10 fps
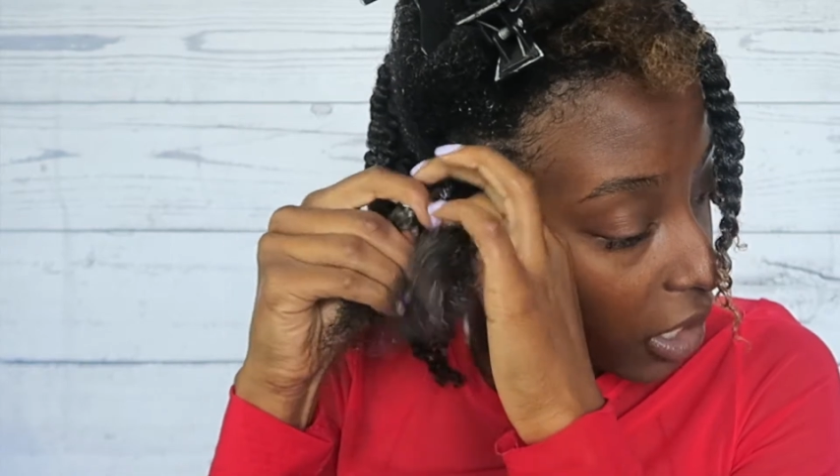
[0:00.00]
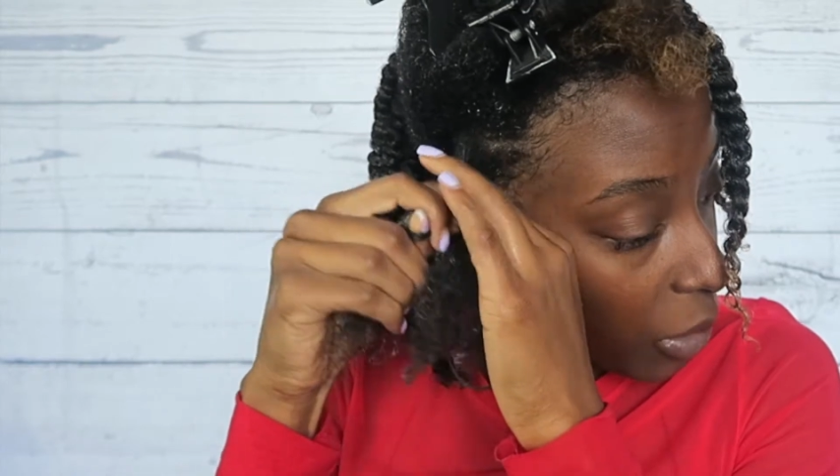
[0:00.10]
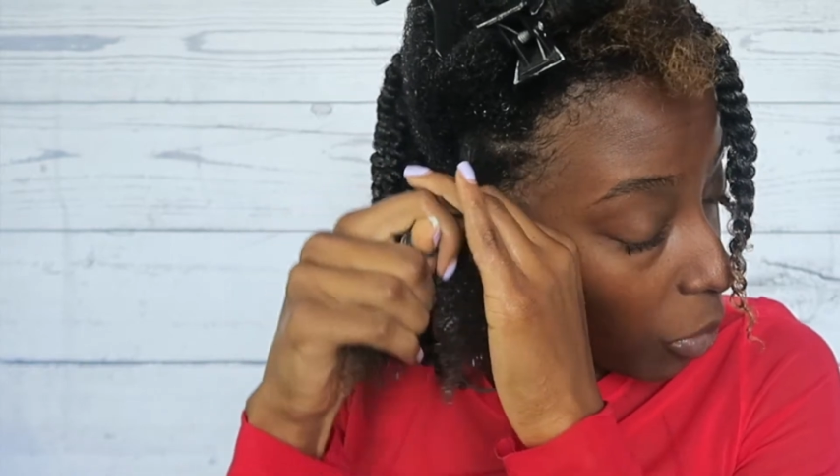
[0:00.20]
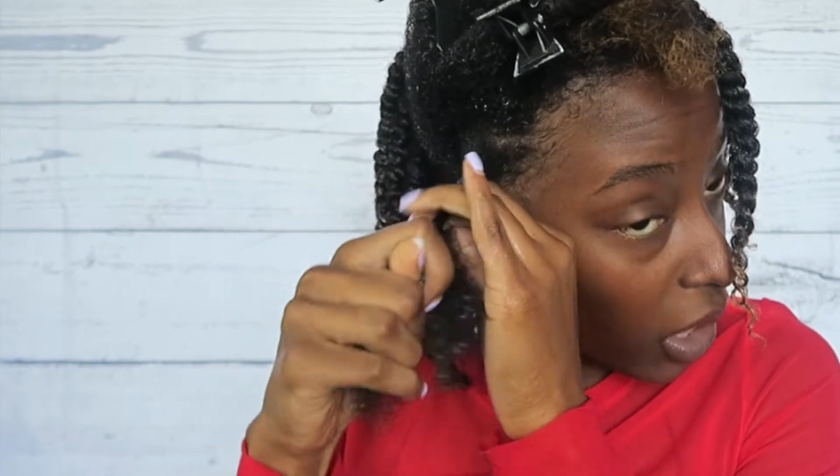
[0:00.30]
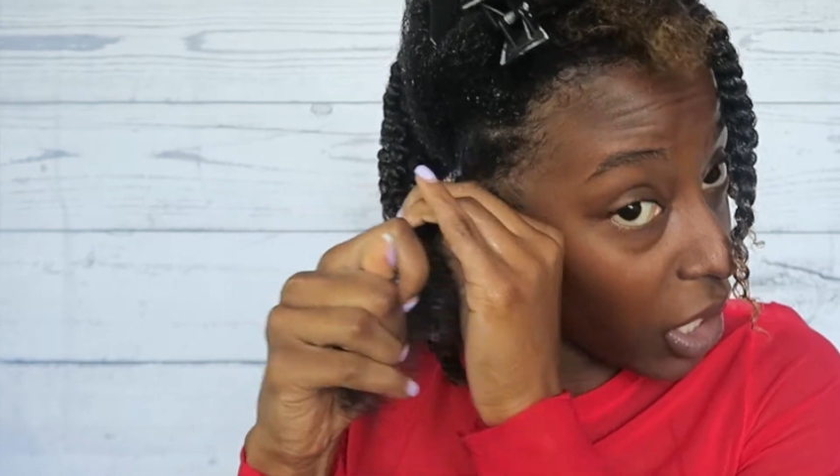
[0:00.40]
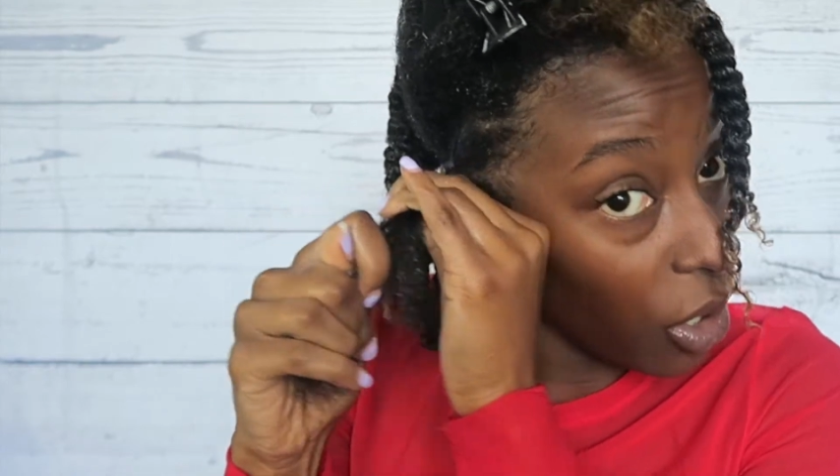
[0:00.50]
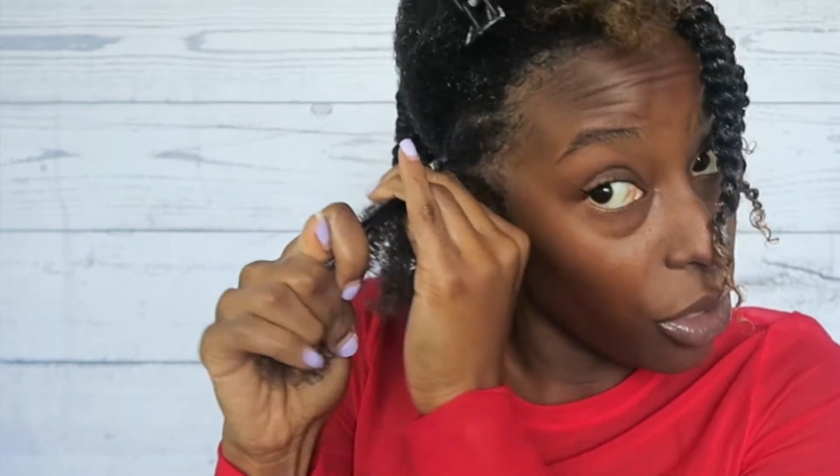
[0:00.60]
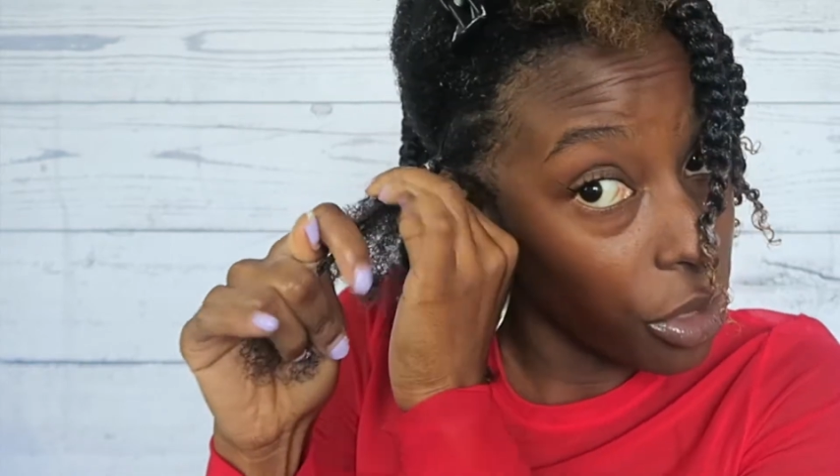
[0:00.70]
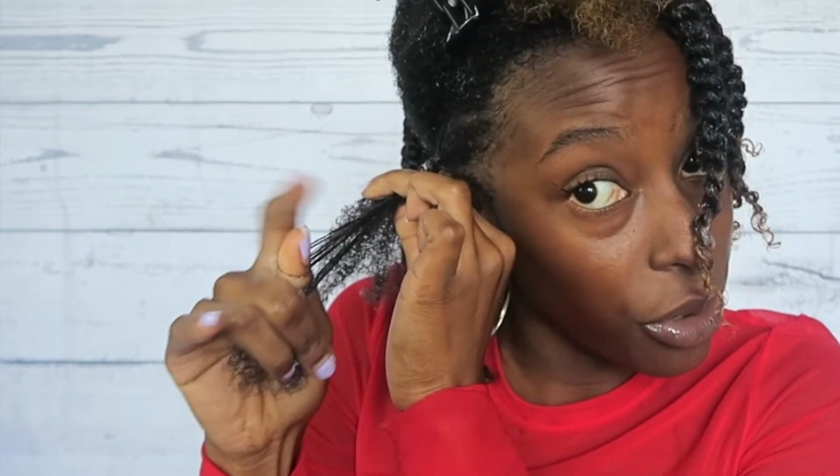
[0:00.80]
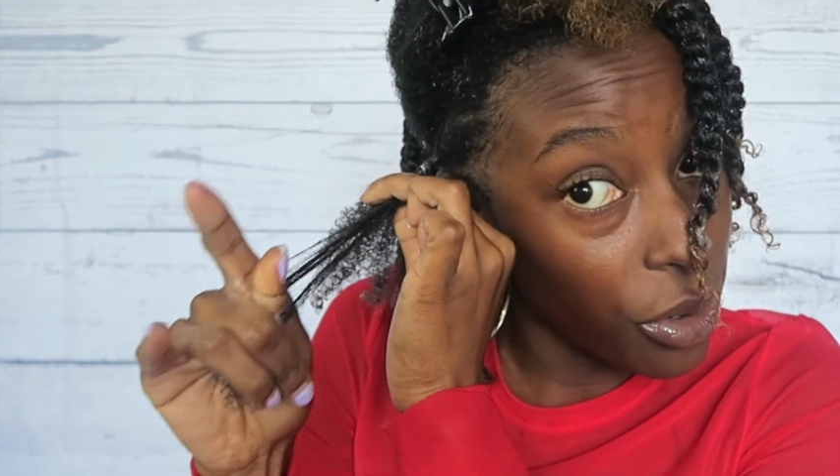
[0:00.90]
And while I go
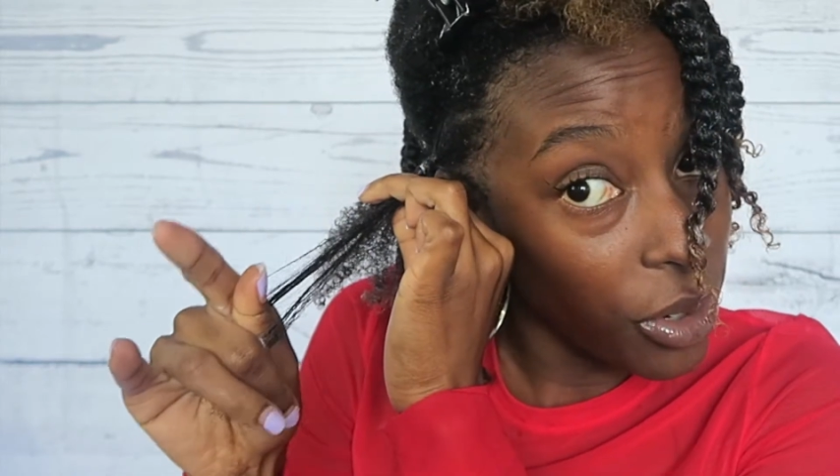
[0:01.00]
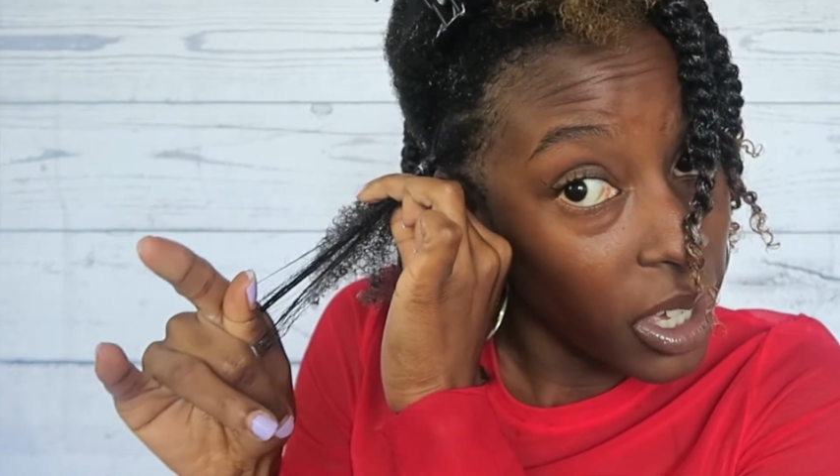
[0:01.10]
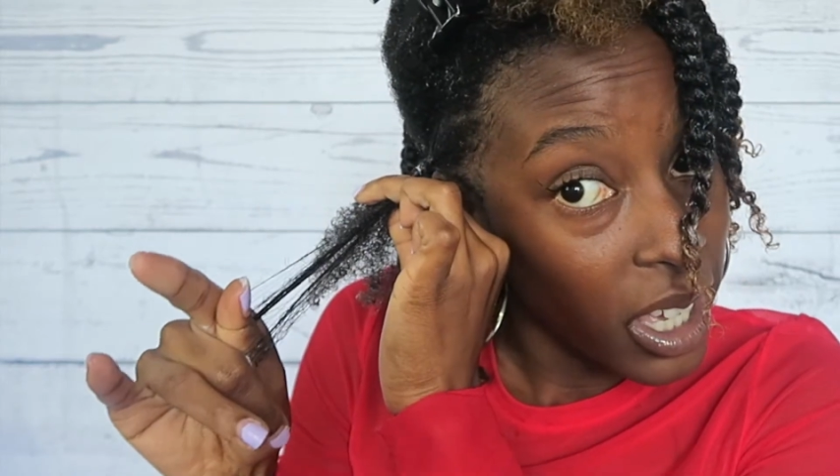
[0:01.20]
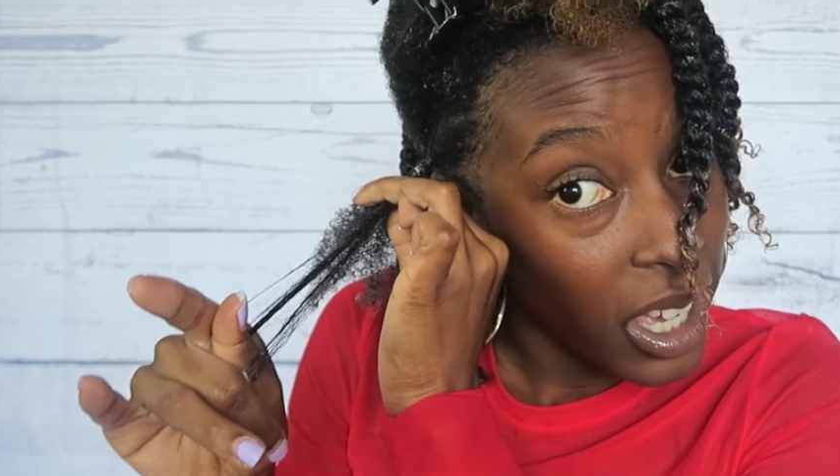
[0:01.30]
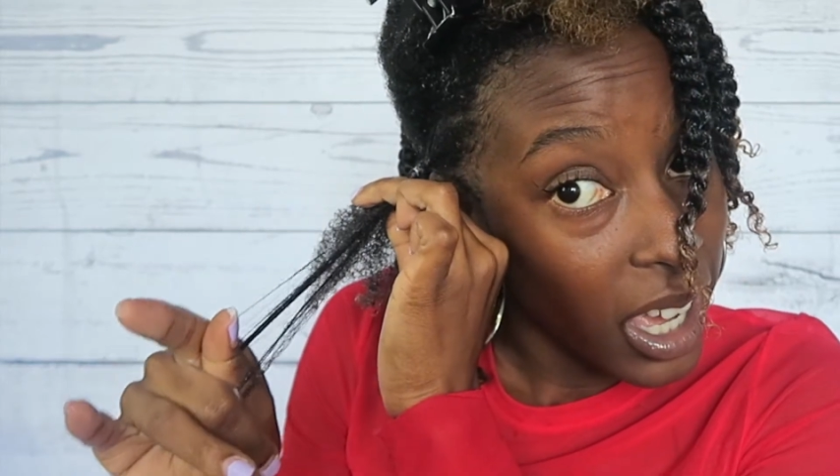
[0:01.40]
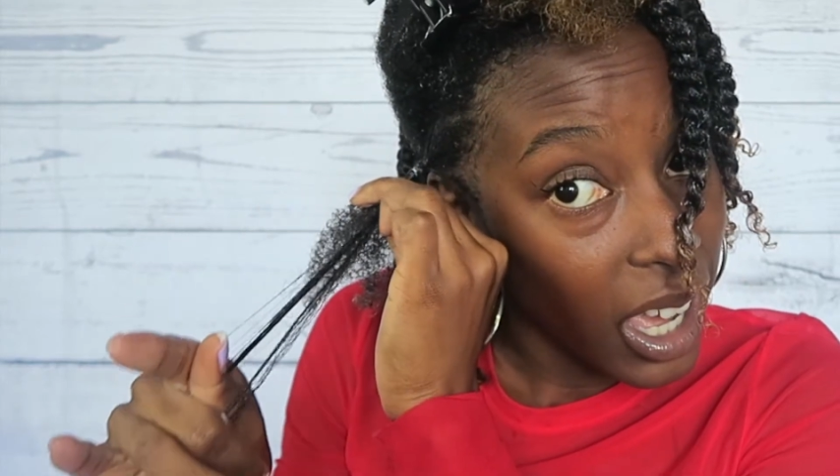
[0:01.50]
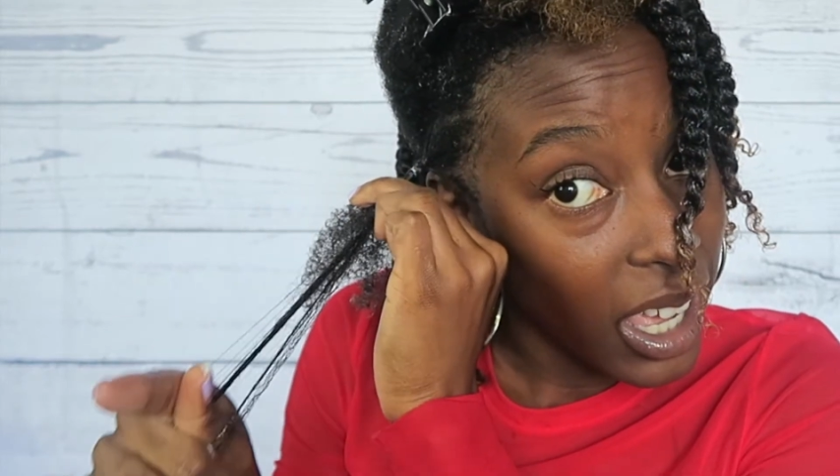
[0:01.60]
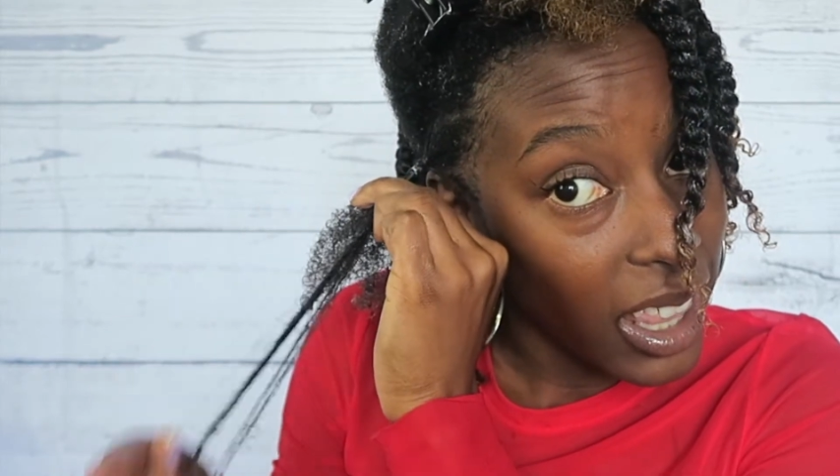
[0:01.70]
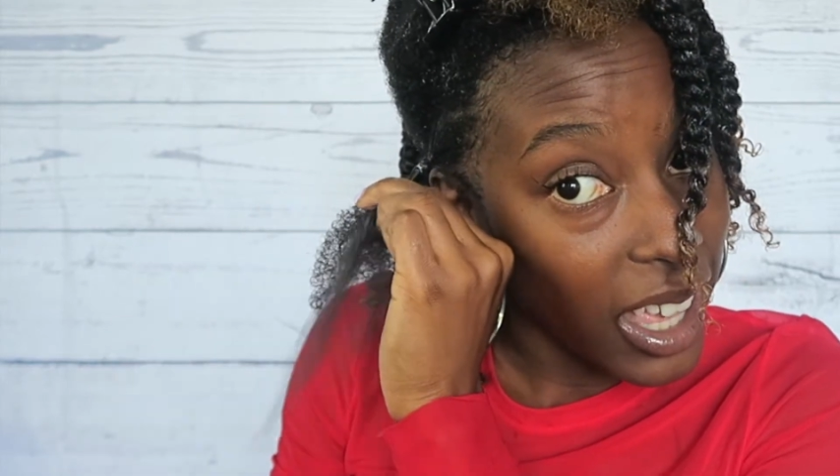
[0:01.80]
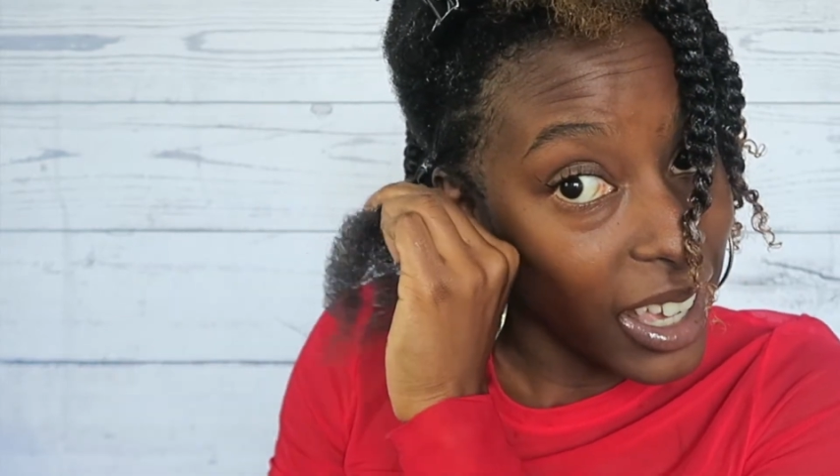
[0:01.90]
through,
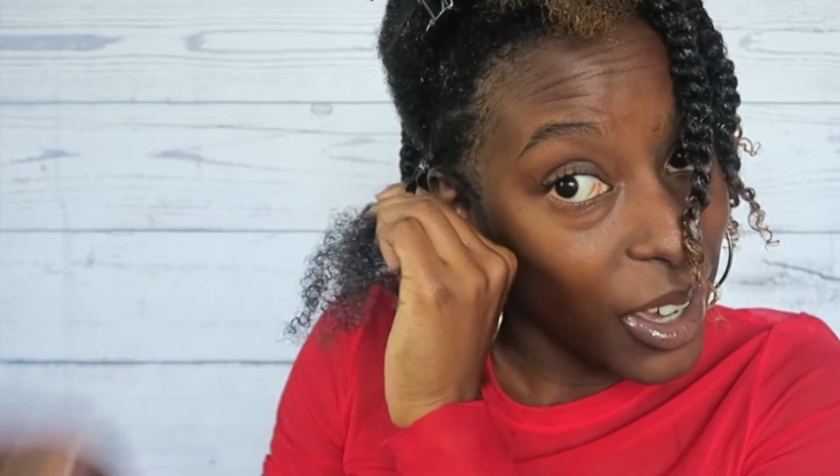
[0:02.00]
I like